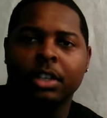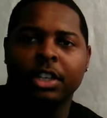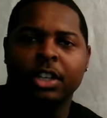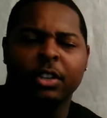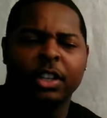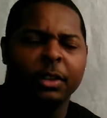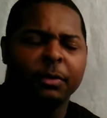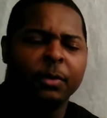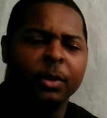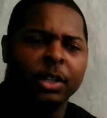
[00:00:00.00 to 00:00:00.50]

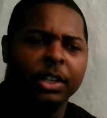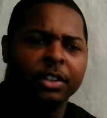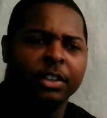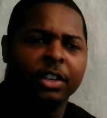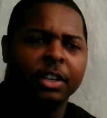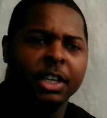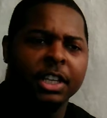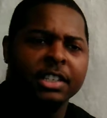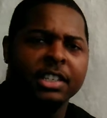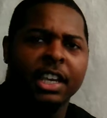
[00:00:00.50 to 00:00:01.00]
They feel like
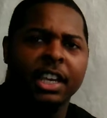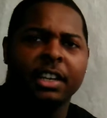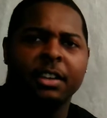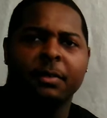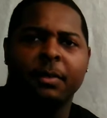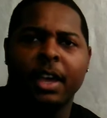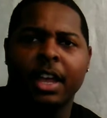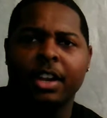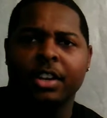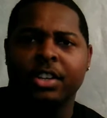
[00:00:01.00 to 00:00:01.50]
they're going to get
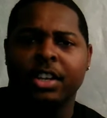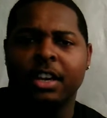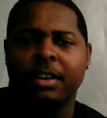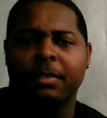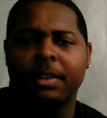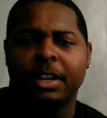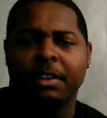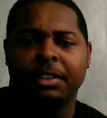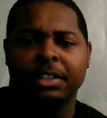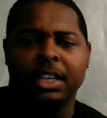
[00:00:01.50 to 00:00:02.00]
taken advantage
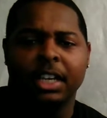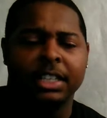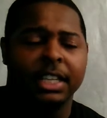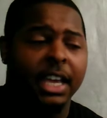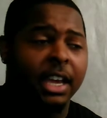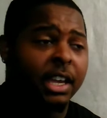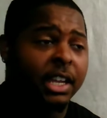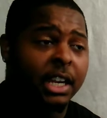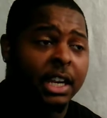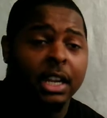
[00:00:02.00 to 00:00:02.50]
of and everything like
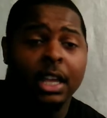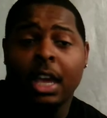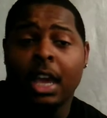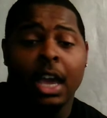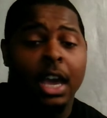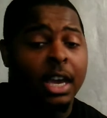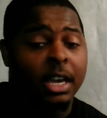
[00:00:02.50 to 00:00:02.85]
that. And